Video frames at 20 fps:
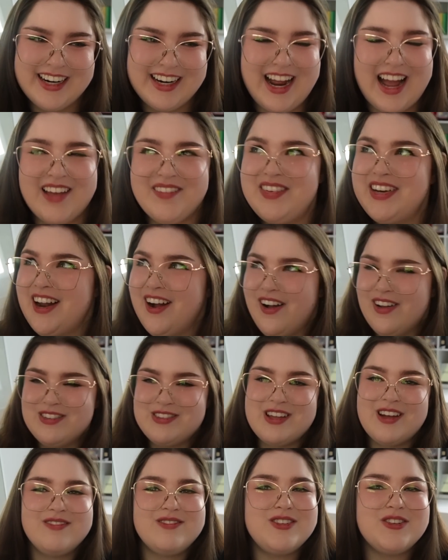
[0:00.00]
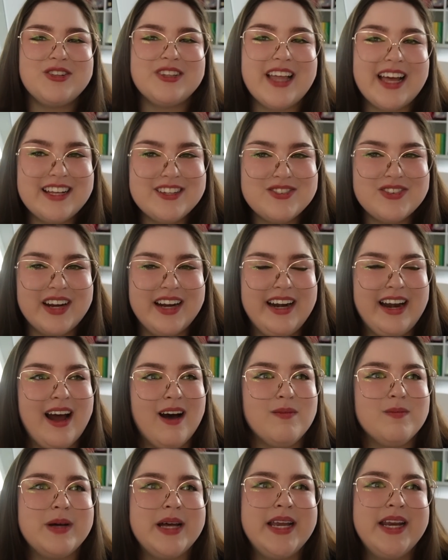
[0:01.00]
I mean, I also have two lights right
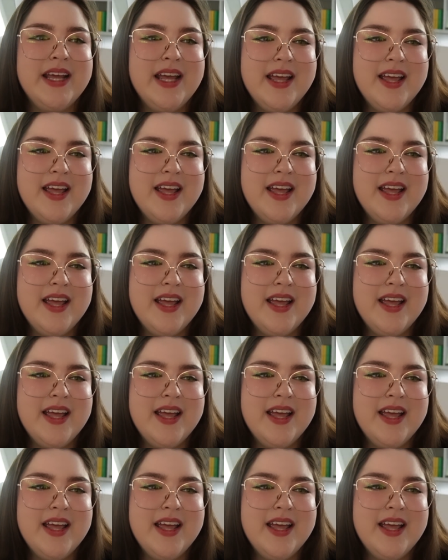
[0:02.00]
now, but